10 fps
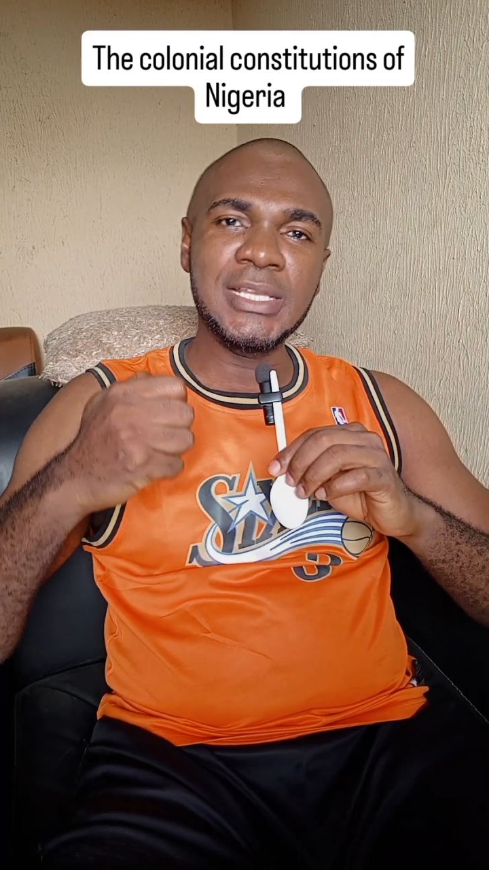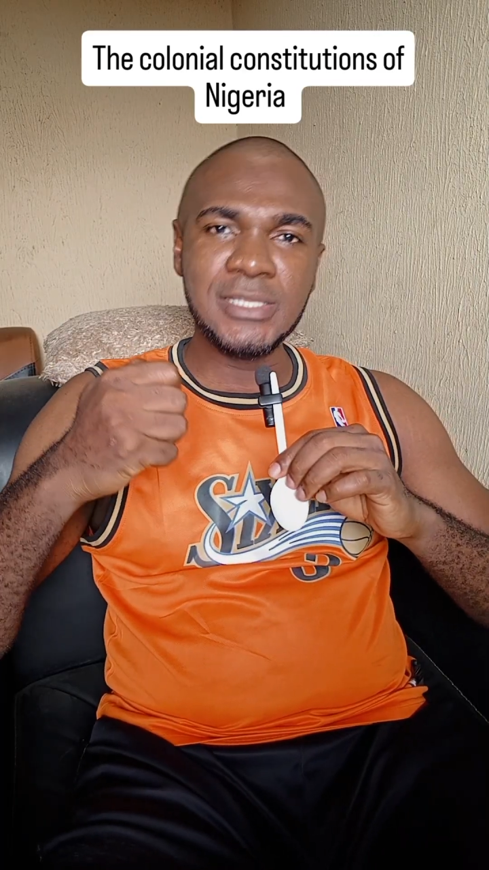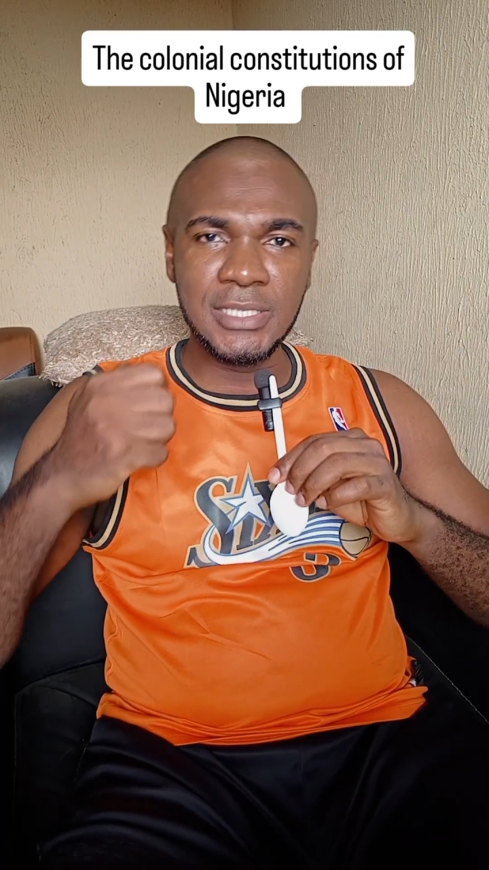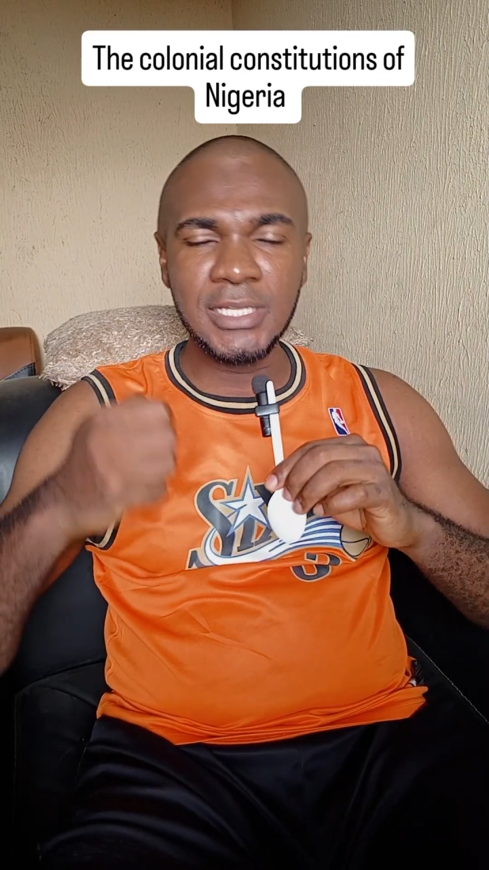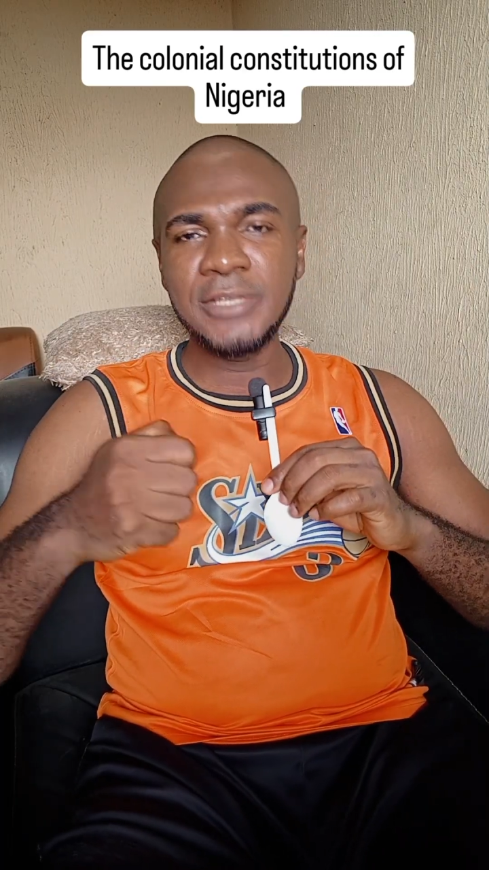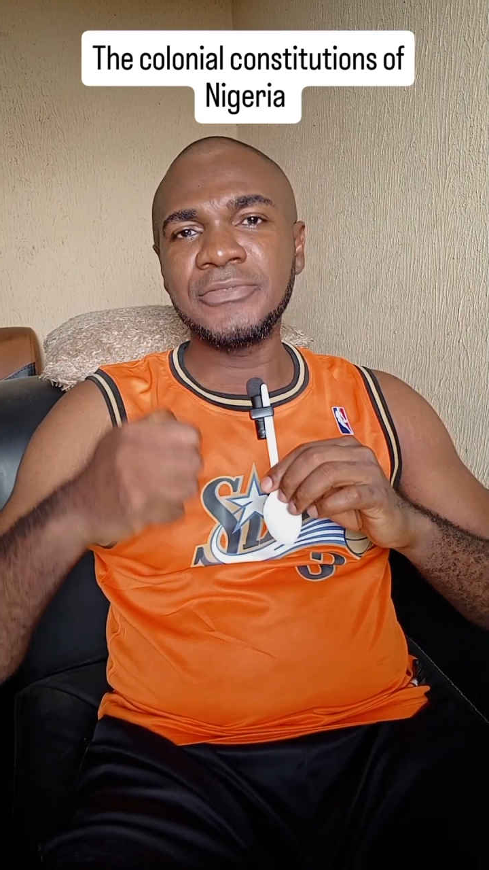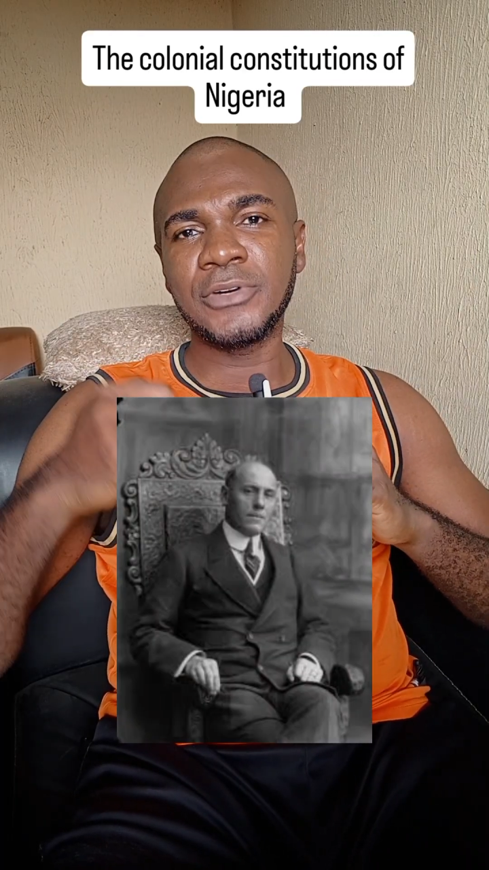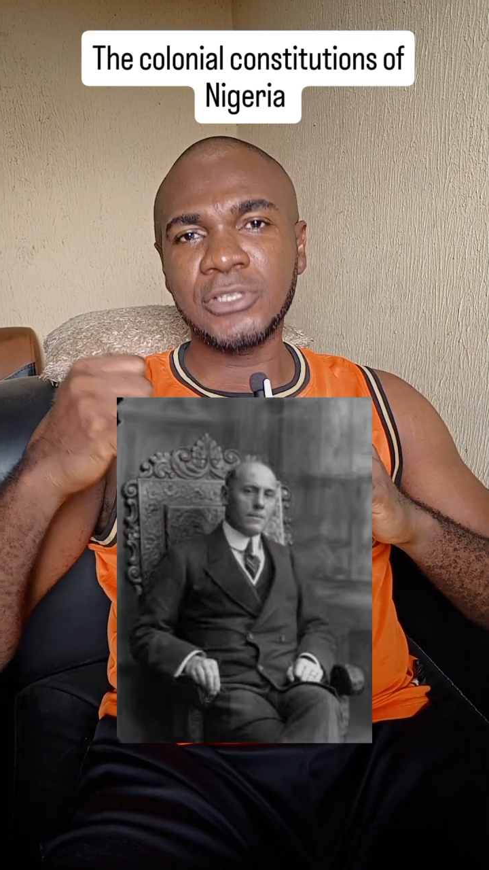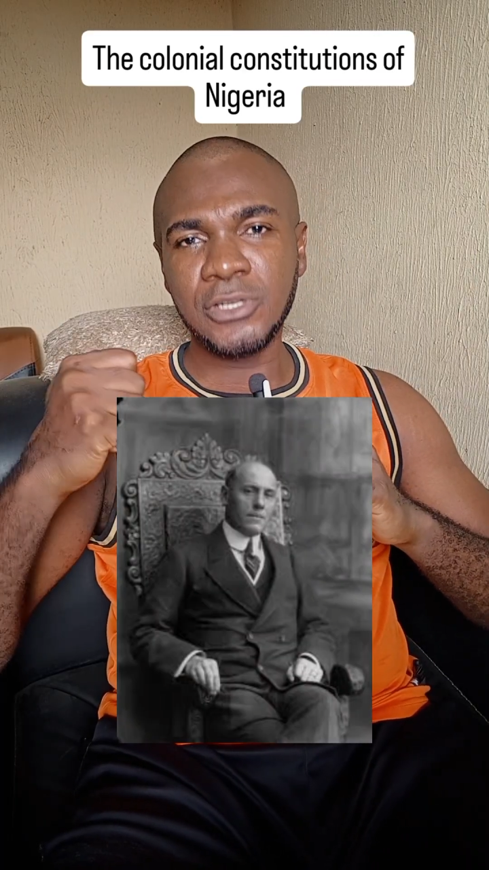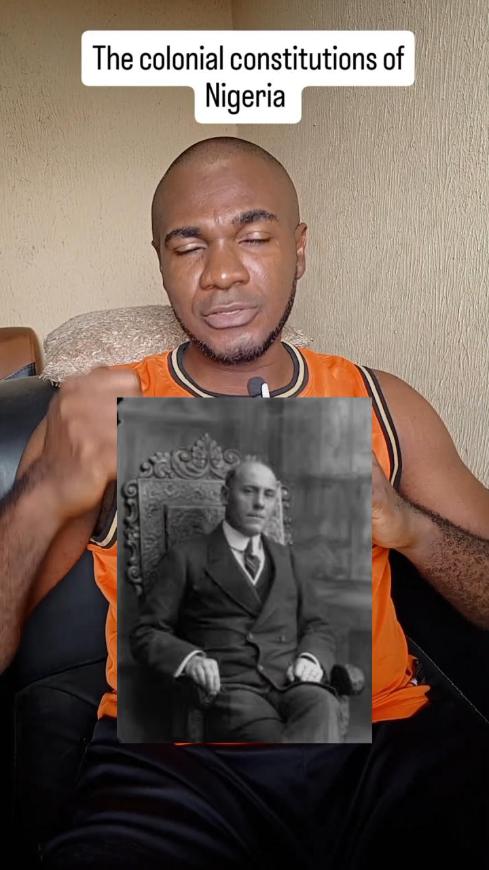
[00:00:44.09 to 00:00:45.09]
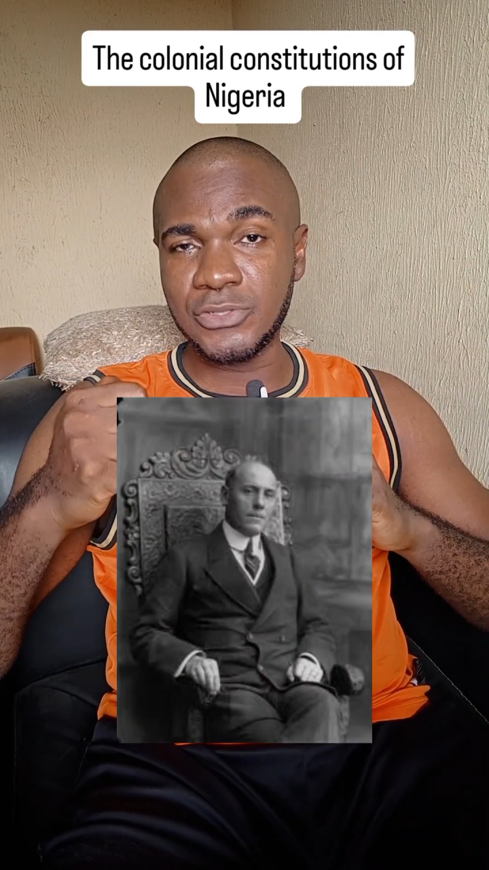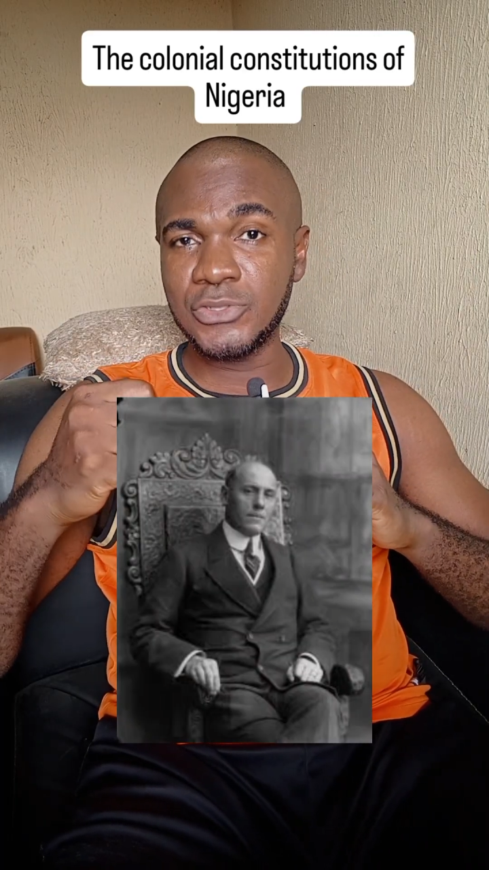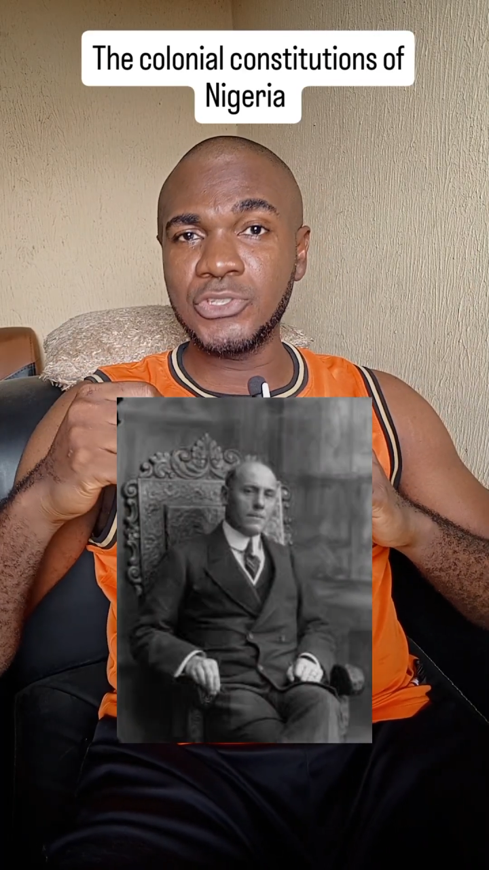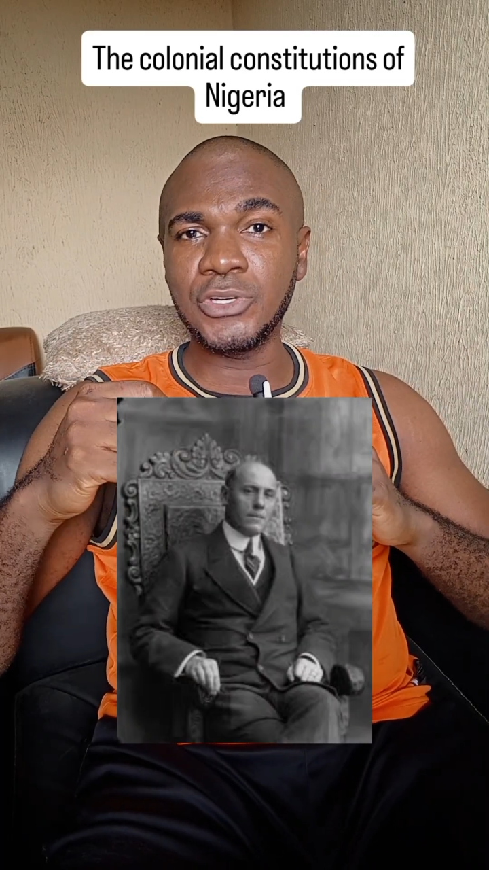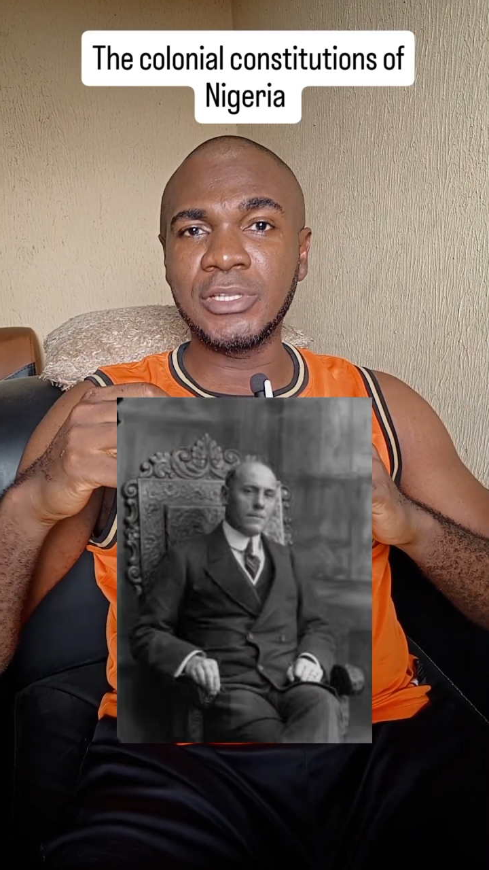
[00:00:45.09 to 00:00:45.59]
as the Clifford
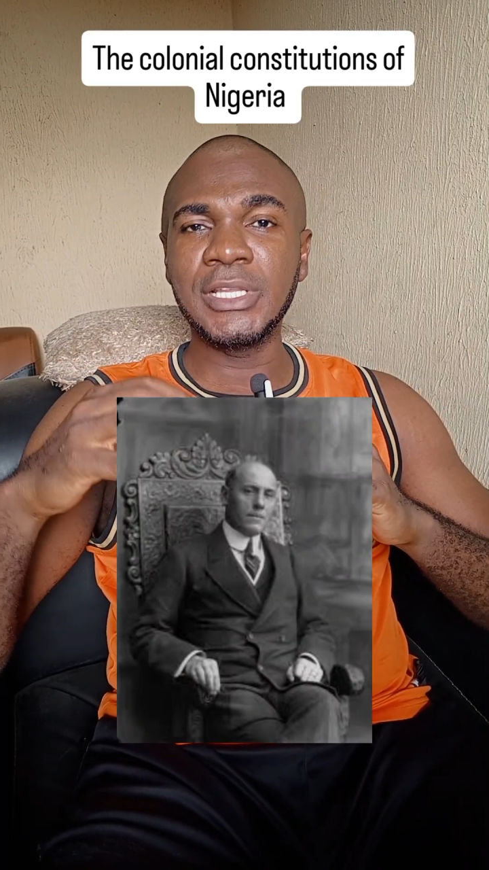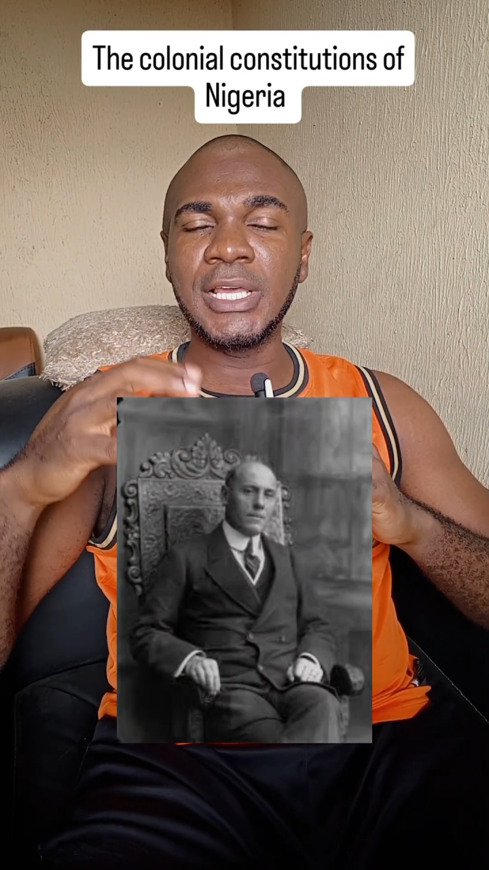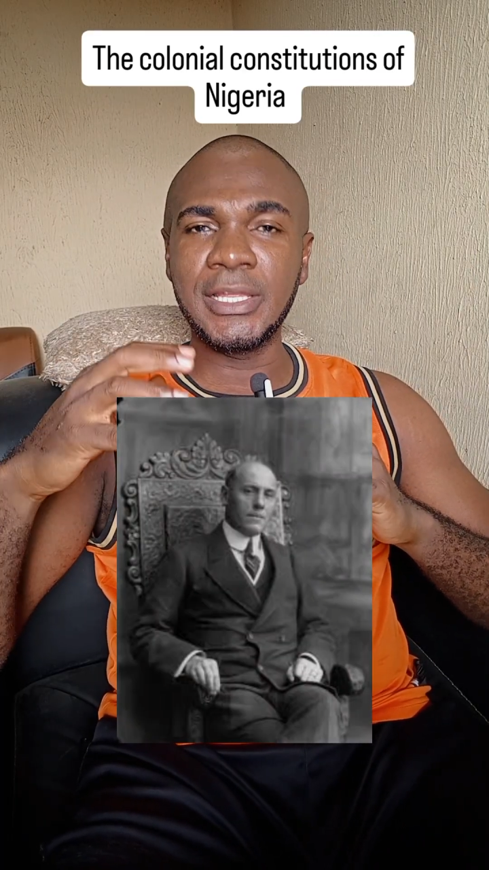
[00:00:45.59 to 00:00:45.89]
Constitution